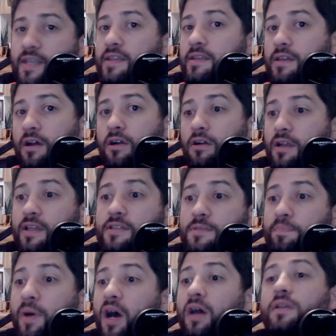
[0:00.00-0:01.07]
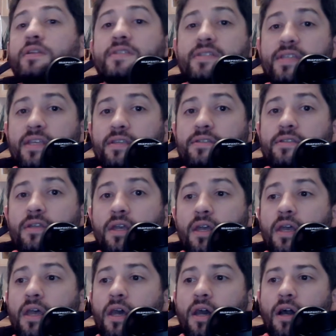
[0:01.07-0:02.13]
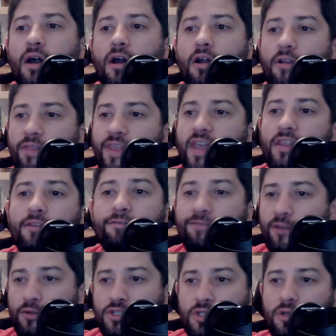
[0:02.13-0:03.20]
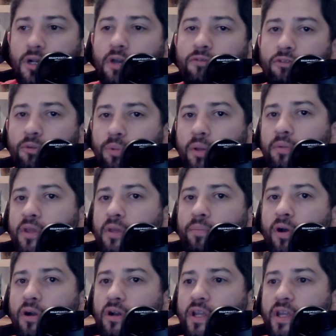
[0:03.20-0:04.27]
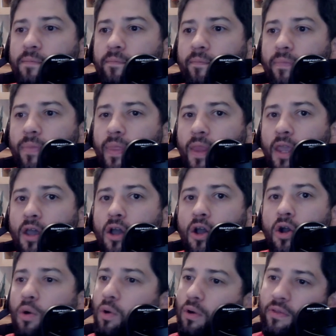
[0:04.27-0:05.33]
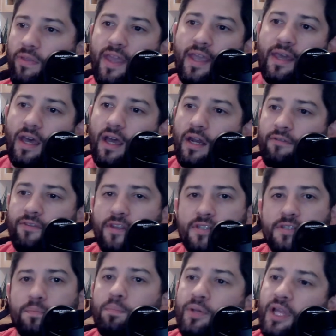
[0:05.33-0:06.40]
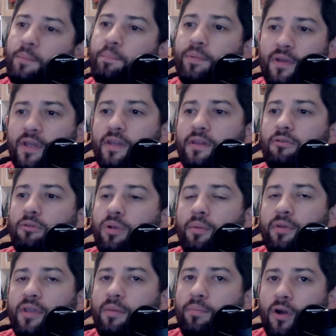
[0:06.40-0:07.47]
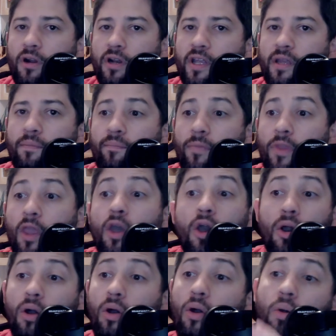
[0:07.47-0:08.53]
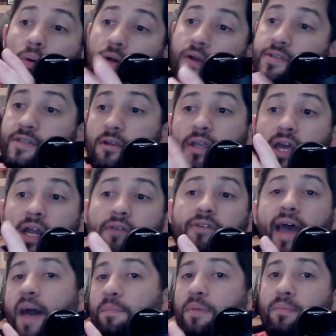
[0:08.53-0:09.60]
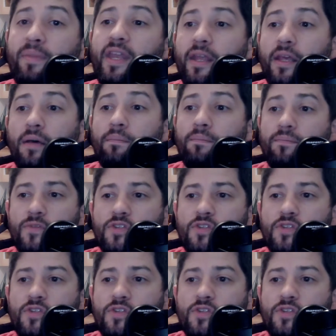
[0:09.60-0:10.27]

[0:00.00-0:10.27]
Are his policies, are they the future of the Republican Party? Or are they kind of this blip in the Republican Party? Or is there kind of a happy medium?